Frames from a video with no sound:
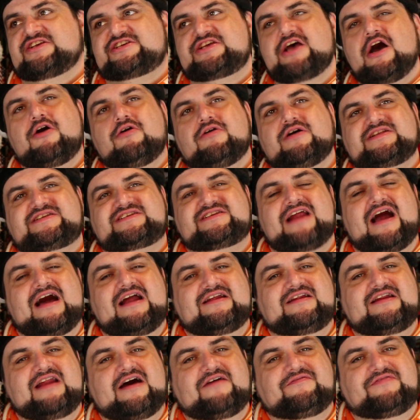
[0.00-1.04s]
So it's not
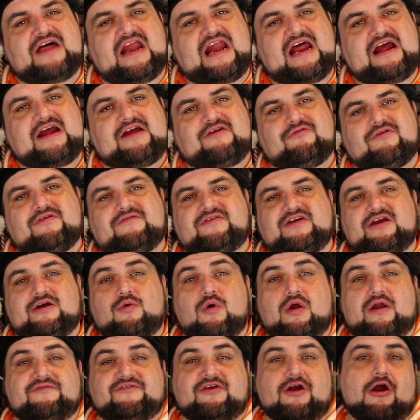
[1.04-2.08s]
enough that I review
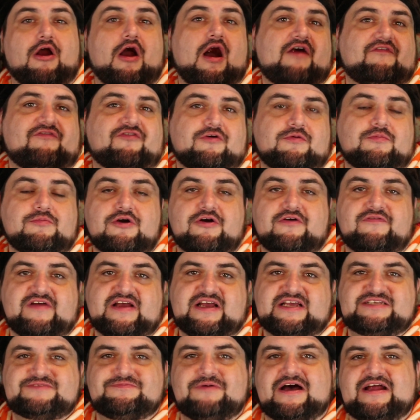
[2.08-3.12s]
one of your awful
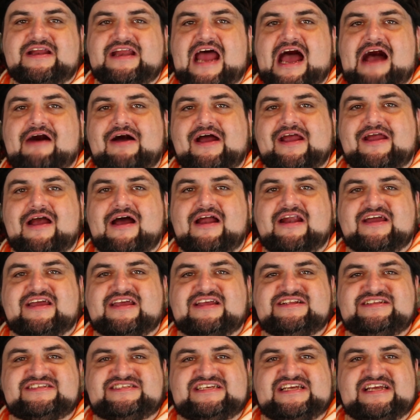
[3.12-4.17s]
movies, but now I gotta
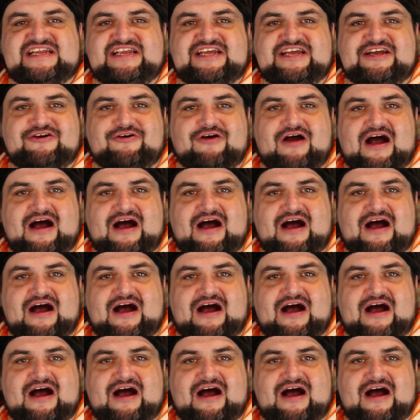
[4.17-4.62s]
continue,